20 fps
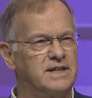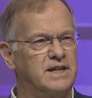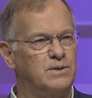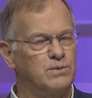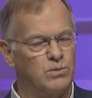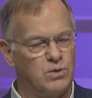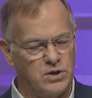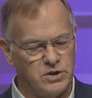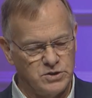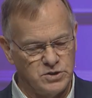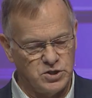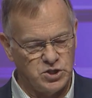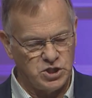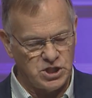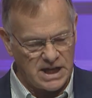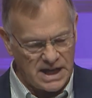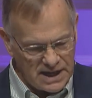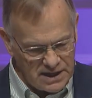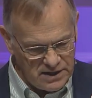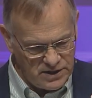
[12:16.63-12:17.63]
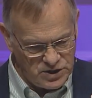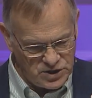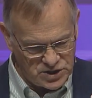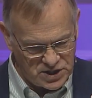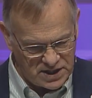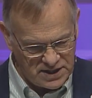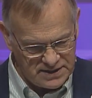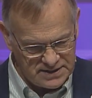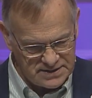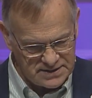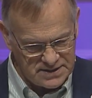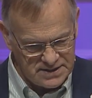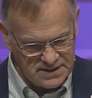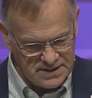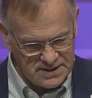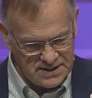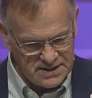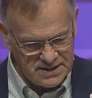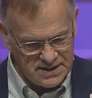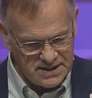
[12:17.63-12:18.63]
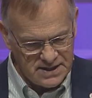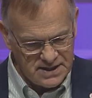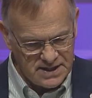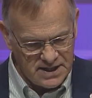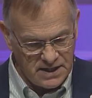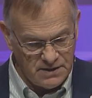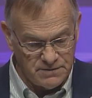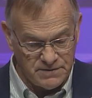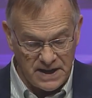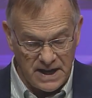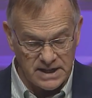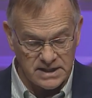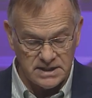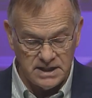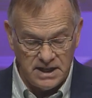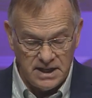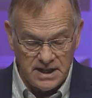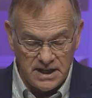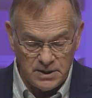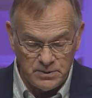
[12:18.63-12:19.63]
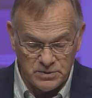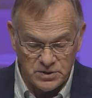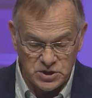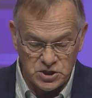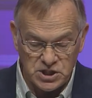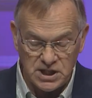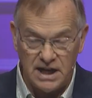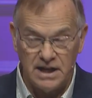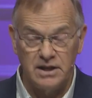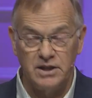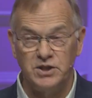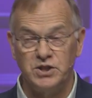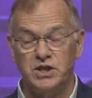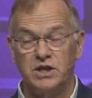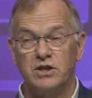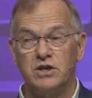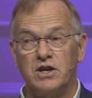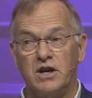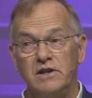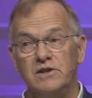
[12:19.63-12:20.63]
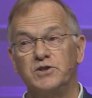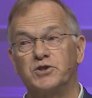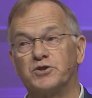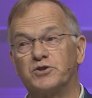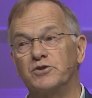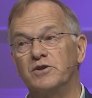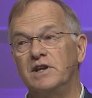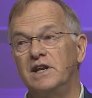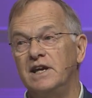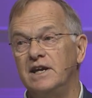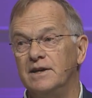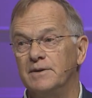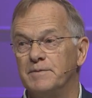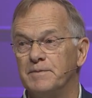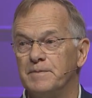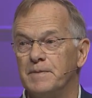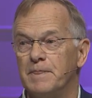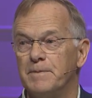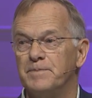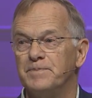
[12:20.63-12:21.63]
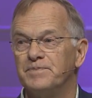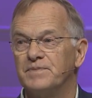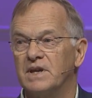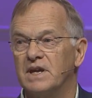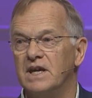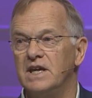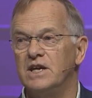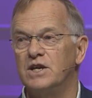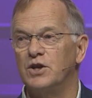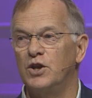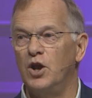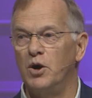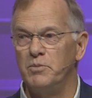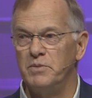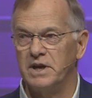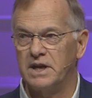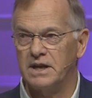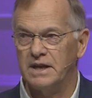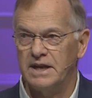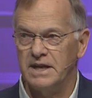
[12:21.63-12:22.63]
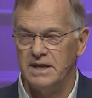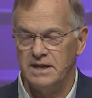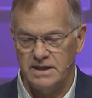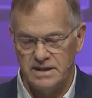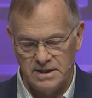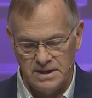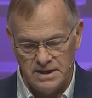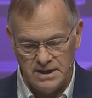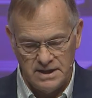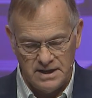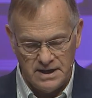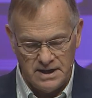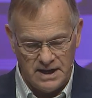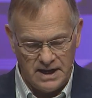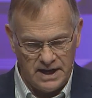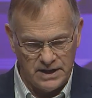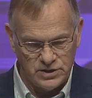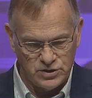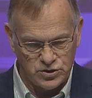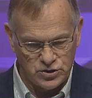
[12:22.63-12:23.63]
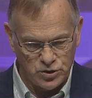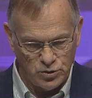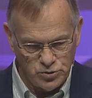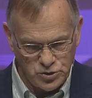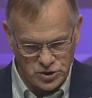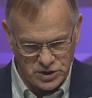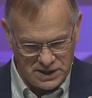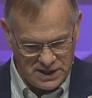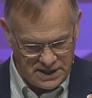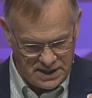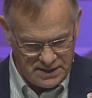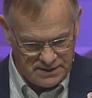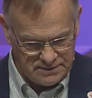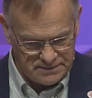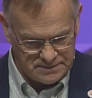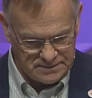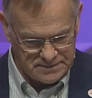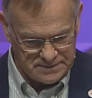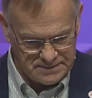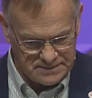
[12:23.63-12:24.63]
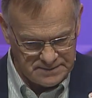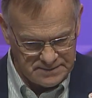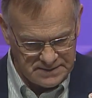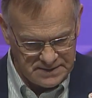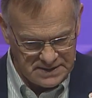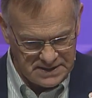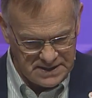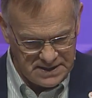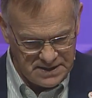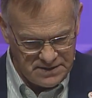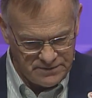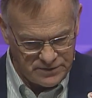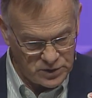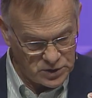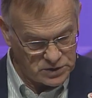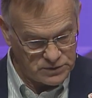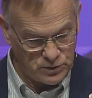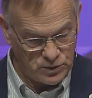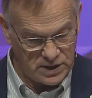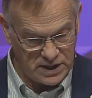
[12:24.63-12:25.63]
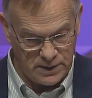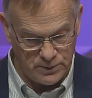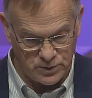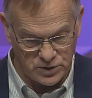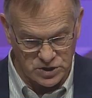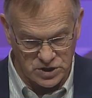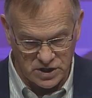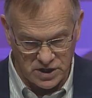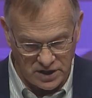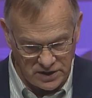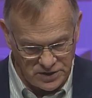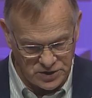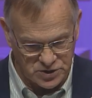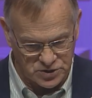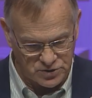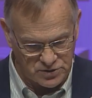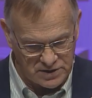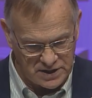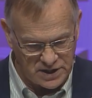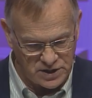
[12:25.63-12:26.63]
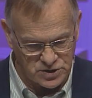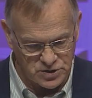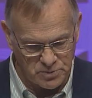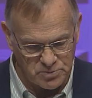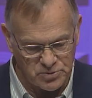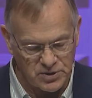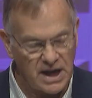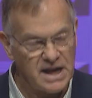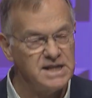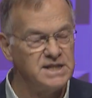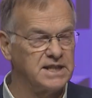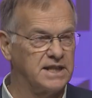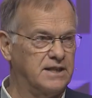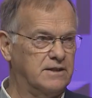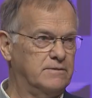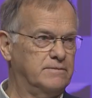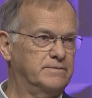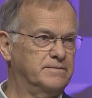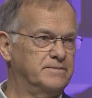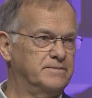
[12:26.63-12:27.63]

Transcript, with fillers: It was challenging. In fact, it was challenging culturally, economically, and socially. First of all, it was culturally surprising.